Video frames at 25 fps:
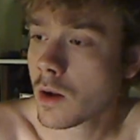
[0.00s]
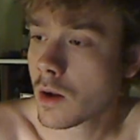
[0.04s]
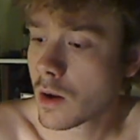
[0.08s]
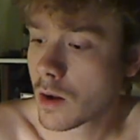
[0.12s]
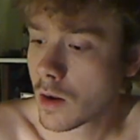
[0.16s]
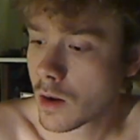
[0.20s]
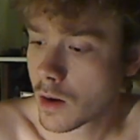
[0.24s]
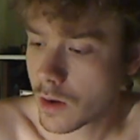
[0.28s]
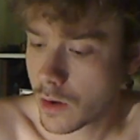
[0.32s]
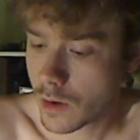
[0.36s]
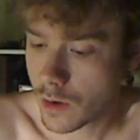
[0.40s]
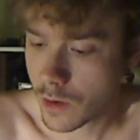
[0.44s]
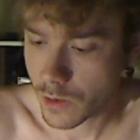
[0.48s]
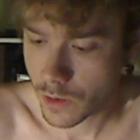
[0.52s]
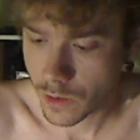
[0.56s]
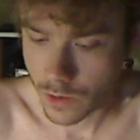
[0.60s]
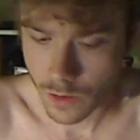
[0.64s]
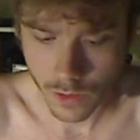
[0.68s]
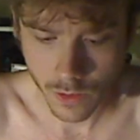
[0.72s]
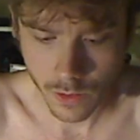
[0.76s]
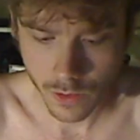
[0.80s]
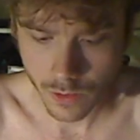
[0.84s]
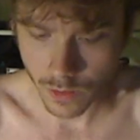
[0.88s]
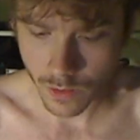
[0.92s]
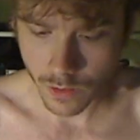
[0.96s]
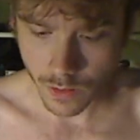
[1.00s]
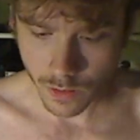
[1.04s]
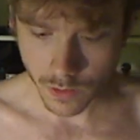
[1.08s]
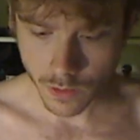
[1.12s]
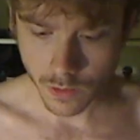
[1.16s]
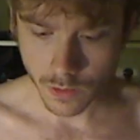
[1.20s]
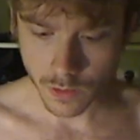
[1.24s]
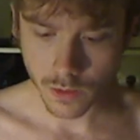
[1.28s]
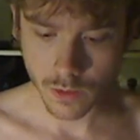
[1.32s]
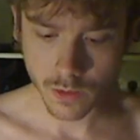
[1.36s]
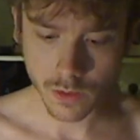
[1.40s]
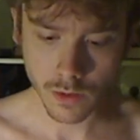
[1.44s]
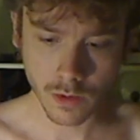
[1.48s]

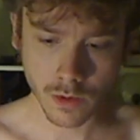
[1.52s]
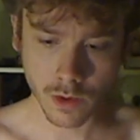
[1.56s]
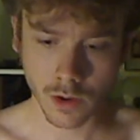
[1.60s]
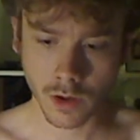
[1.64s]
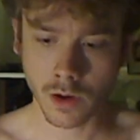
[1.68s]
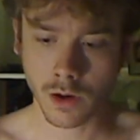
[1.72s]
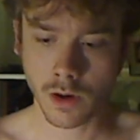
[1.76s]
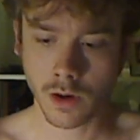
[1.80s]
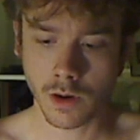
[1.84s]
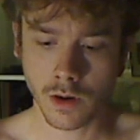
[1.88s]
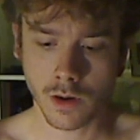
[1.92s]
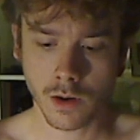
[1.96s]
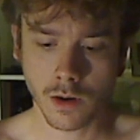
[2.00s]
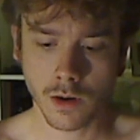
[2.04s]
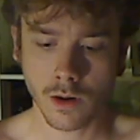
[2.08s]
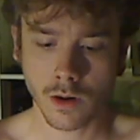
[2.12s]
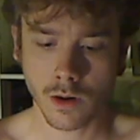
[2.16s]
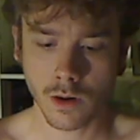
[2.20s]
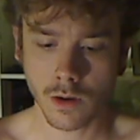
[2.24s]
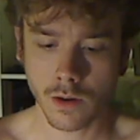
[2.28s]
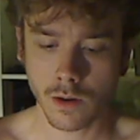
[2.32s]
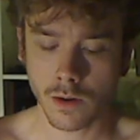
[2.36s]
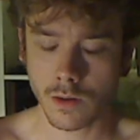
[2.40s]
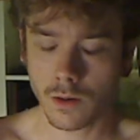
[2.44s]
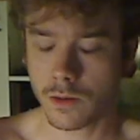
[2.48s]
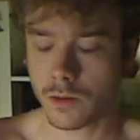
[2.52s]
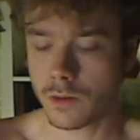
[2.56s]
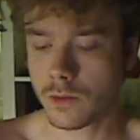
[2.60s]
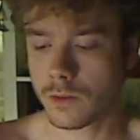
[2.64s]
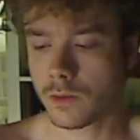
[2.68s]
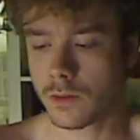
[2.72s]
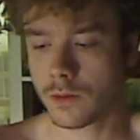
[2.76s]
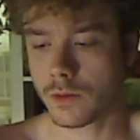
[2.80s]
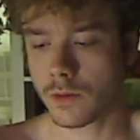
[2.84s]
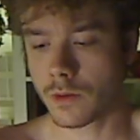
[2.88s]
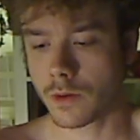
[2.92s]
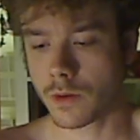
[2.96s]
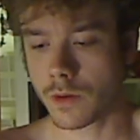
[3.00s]

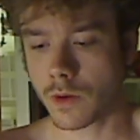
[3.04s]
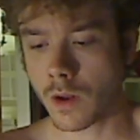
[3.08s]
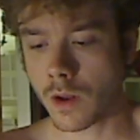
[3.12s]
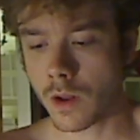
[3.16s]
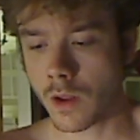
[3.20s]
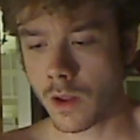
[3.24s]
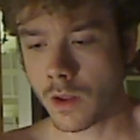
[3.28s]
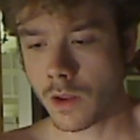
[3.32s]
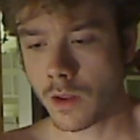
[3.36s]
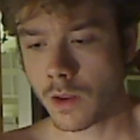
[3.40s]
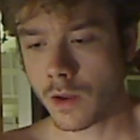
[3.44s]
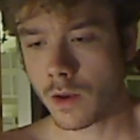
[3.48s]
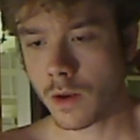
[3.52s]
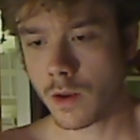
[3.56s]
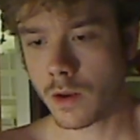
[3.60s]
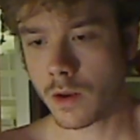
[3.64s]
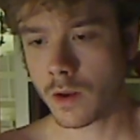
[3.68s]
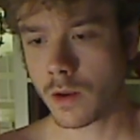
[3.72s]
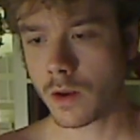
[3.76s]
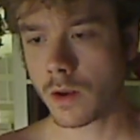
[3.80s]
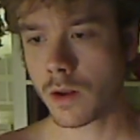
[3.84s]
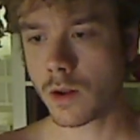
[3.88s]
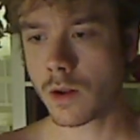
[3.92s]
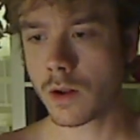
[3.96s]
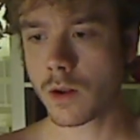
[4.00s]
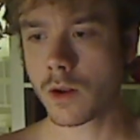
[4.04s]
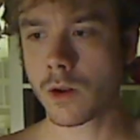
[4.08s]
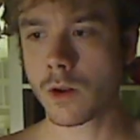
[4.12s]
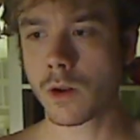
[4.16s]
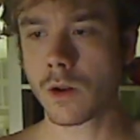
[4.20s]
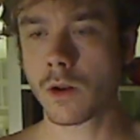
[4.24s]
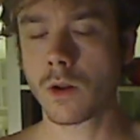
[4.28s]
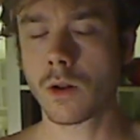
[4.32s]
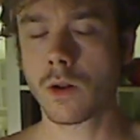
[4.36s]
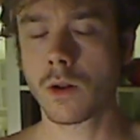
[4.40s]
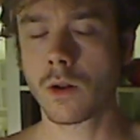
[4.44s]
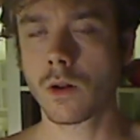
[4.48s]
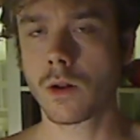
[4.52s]

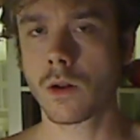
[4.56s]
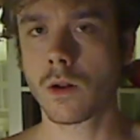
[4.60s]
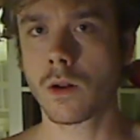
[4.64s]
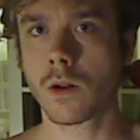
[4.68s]
(silence)